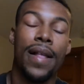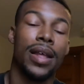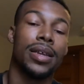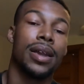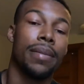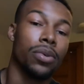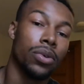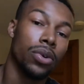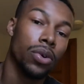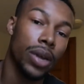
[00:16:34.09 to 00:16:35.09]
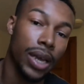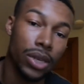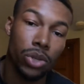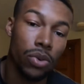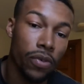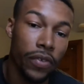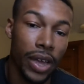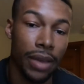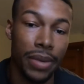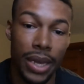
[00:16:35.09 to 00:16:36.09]
And then I'm going to go to A school for
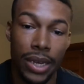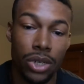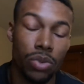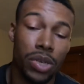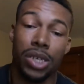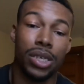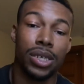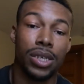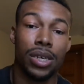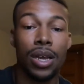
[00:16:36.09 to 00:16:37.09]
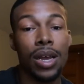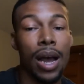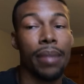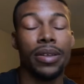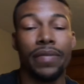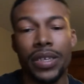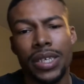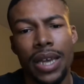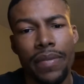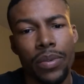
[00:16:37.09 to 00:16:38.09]
ABH, which is, I believe it's
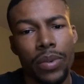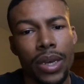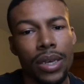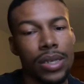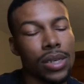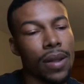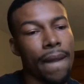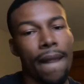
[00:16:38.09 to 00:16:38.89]
7 weeks.